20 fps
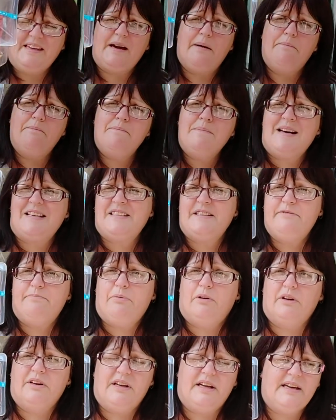a massive
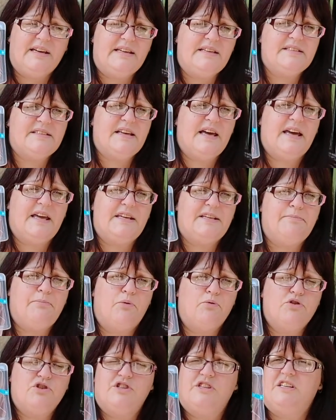bolognese and
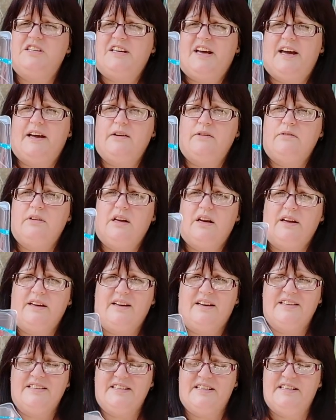portion it down like
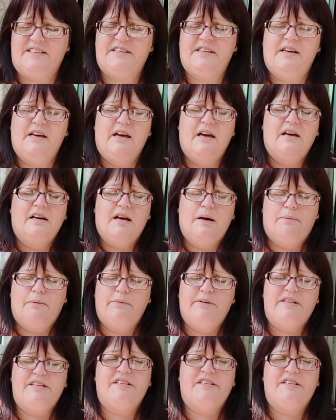I did a couple of weeks